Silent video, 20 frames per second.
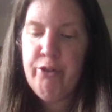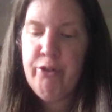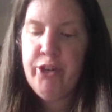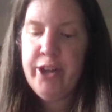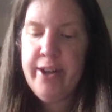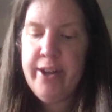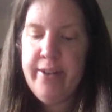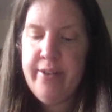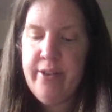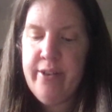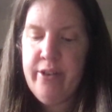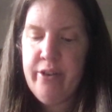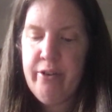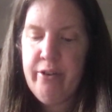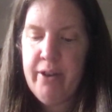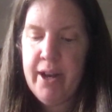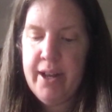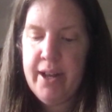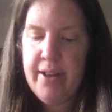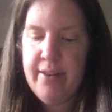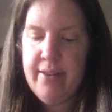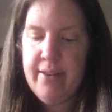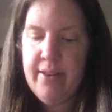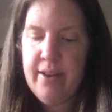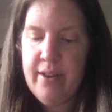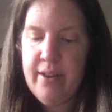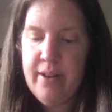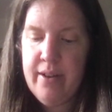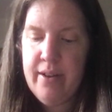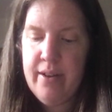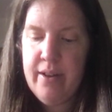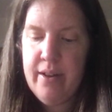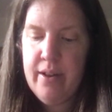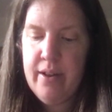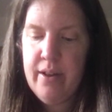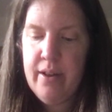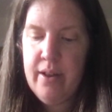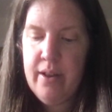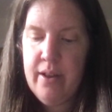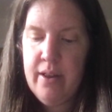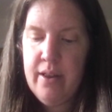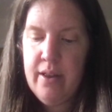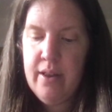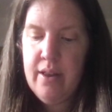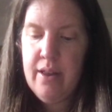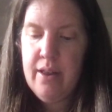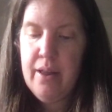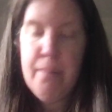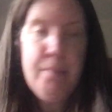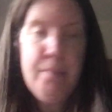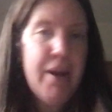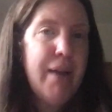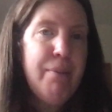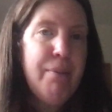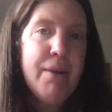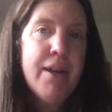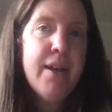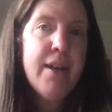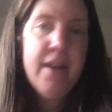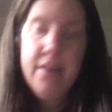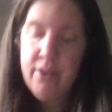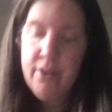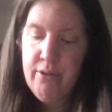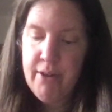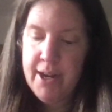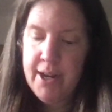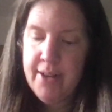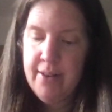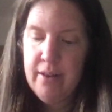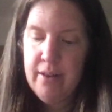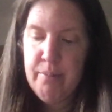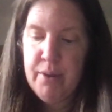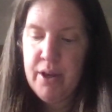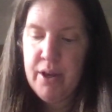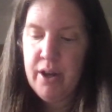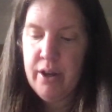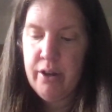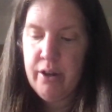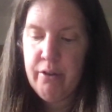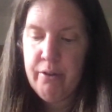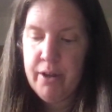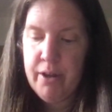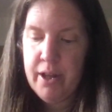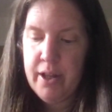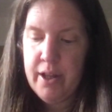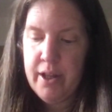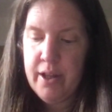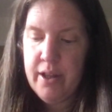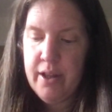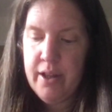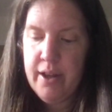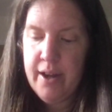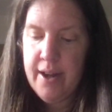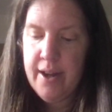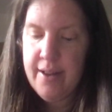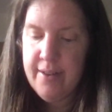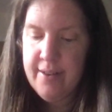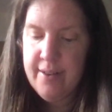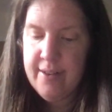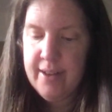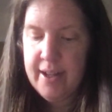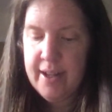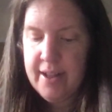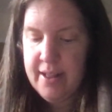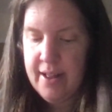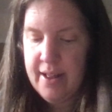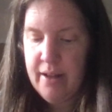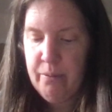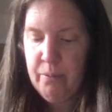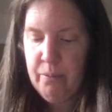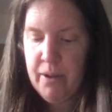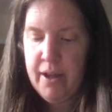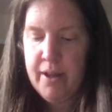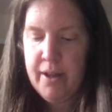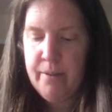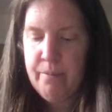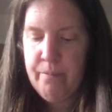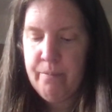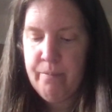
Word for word: Jesus Christ. Maybe it's right to be hungry and stay that way.